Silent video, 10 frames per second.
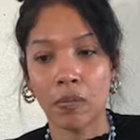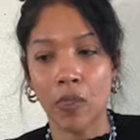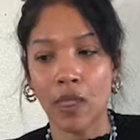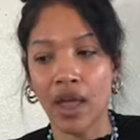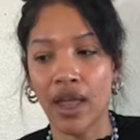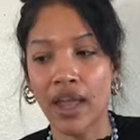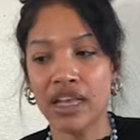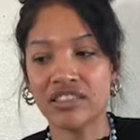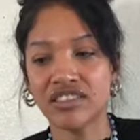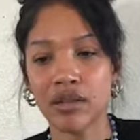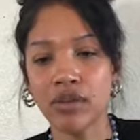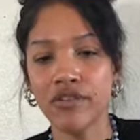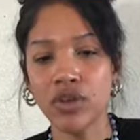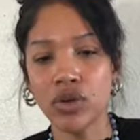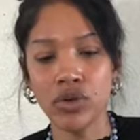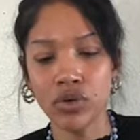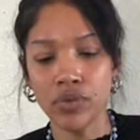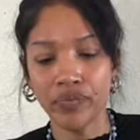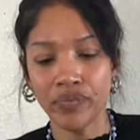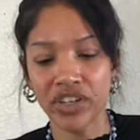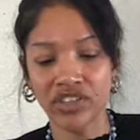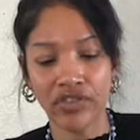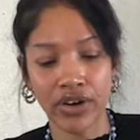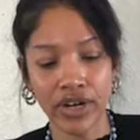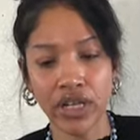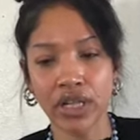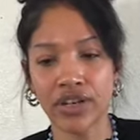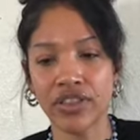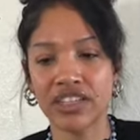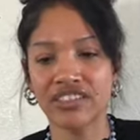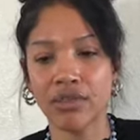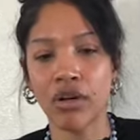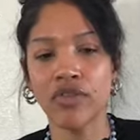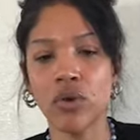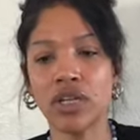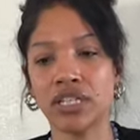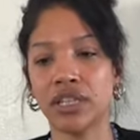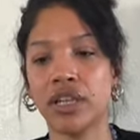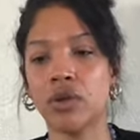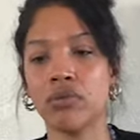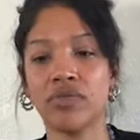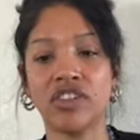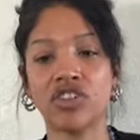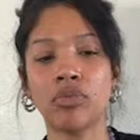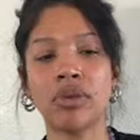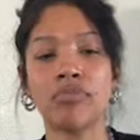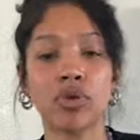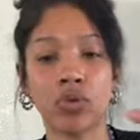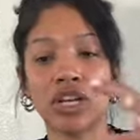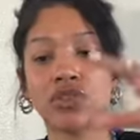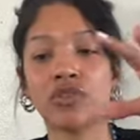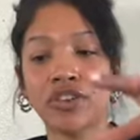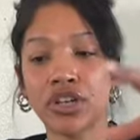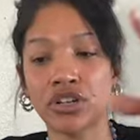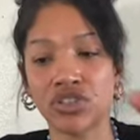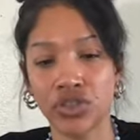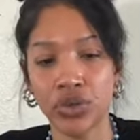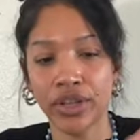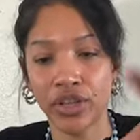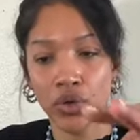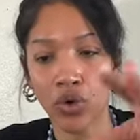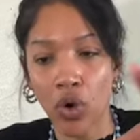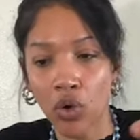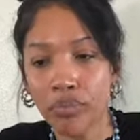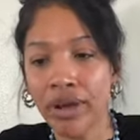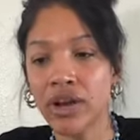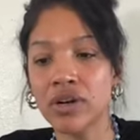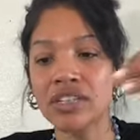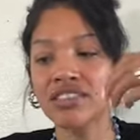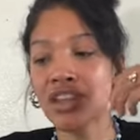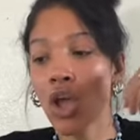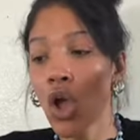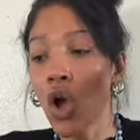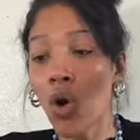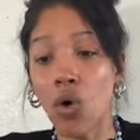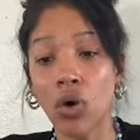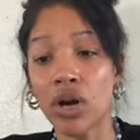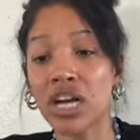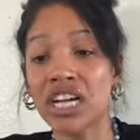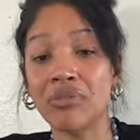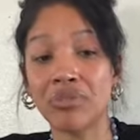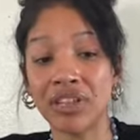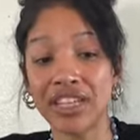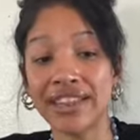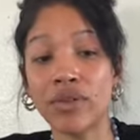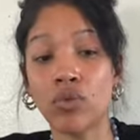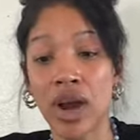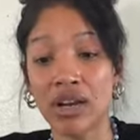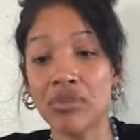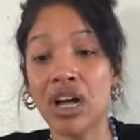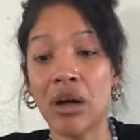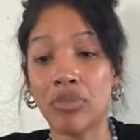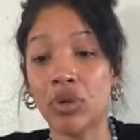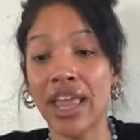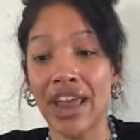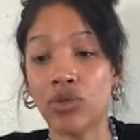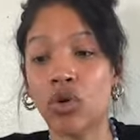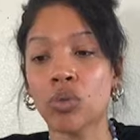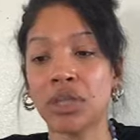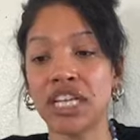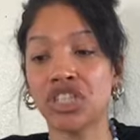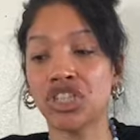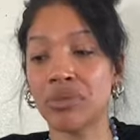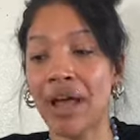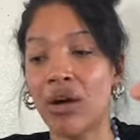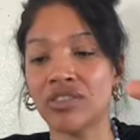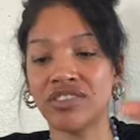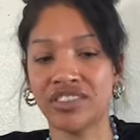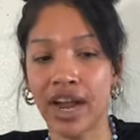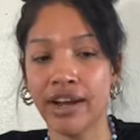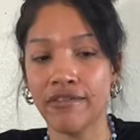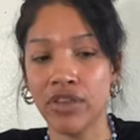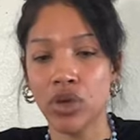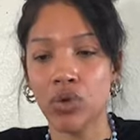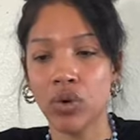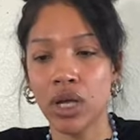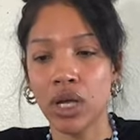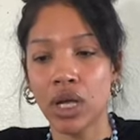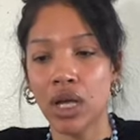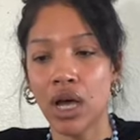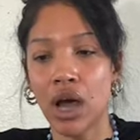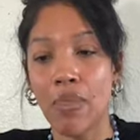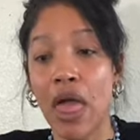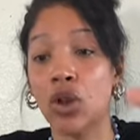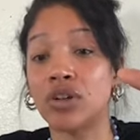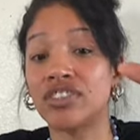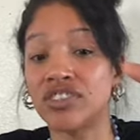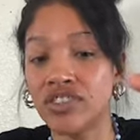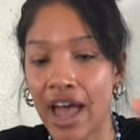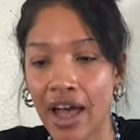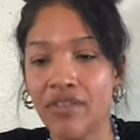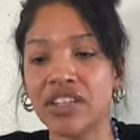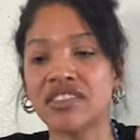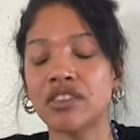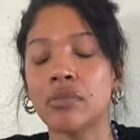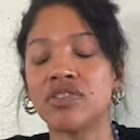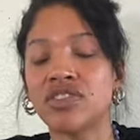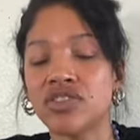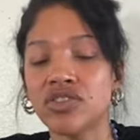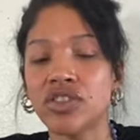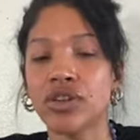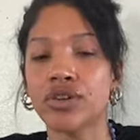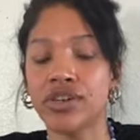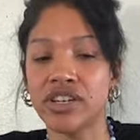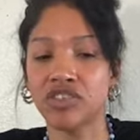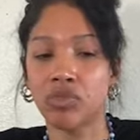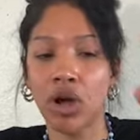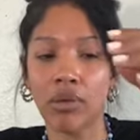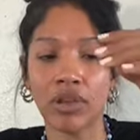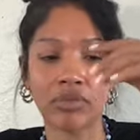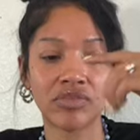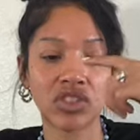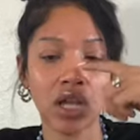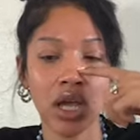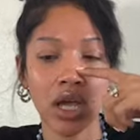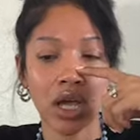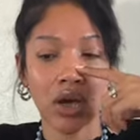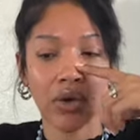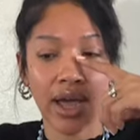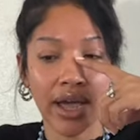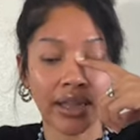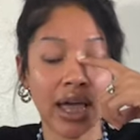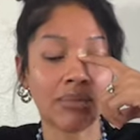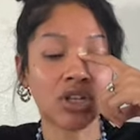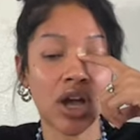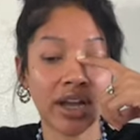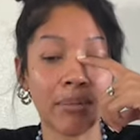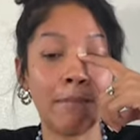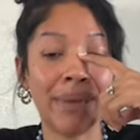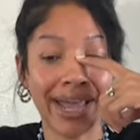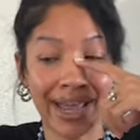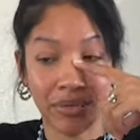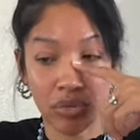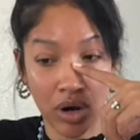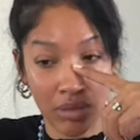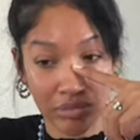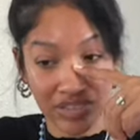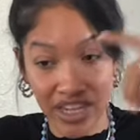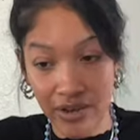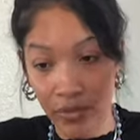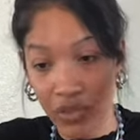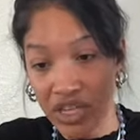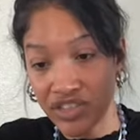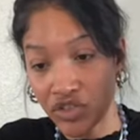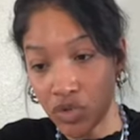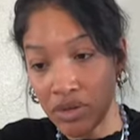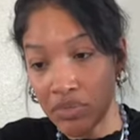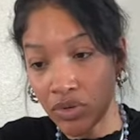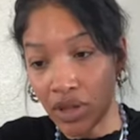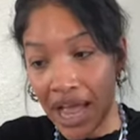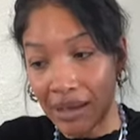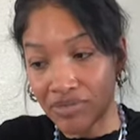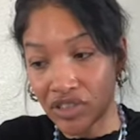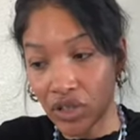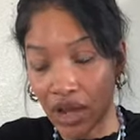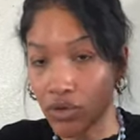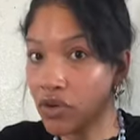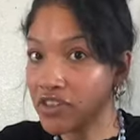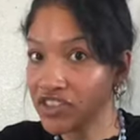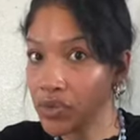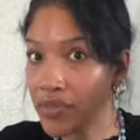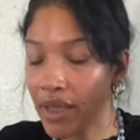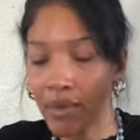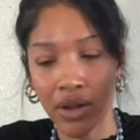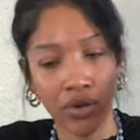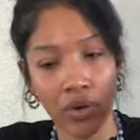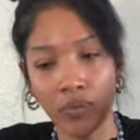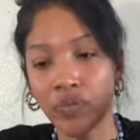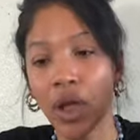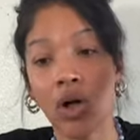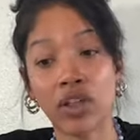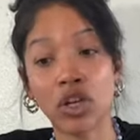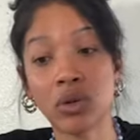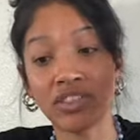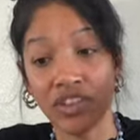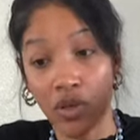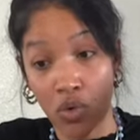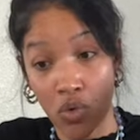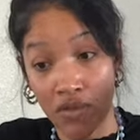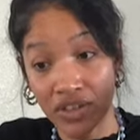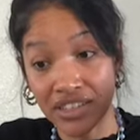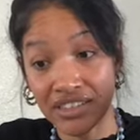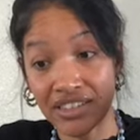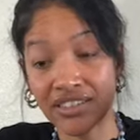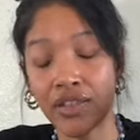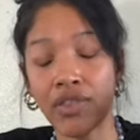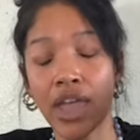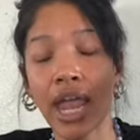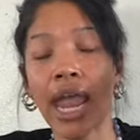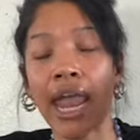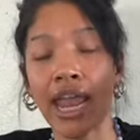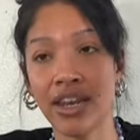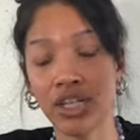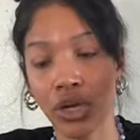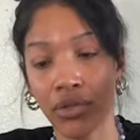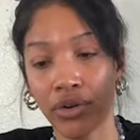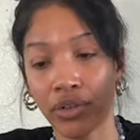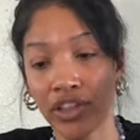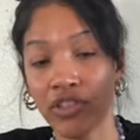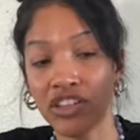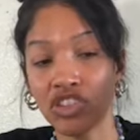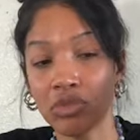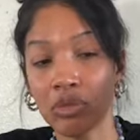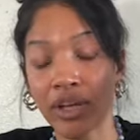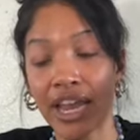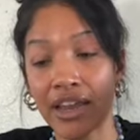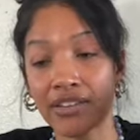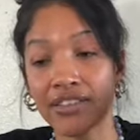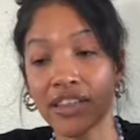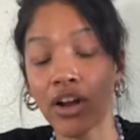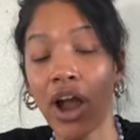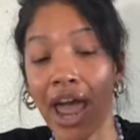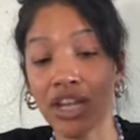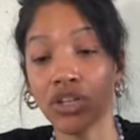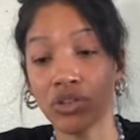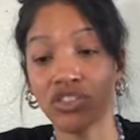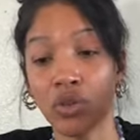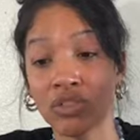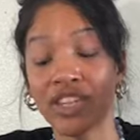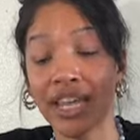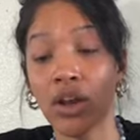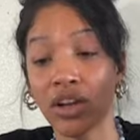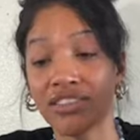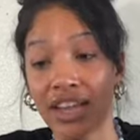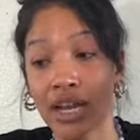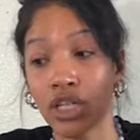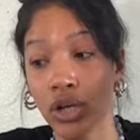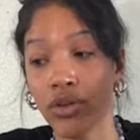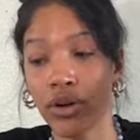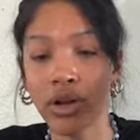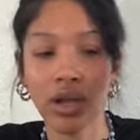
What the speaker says: okay, and some of you, it's very clear that some of you are dealing, these could be parental figures to you, like your own parents, or a completely random couple and or relationship outside of you that are having some serious problems, okay? I'm talking bad problems. Like these two people, absolutely, I don't know if it's you and them, I don't know. All I know is whoever this is, they hate each other. Like these two people can't, they're at each other's throats, they cannot stand each other.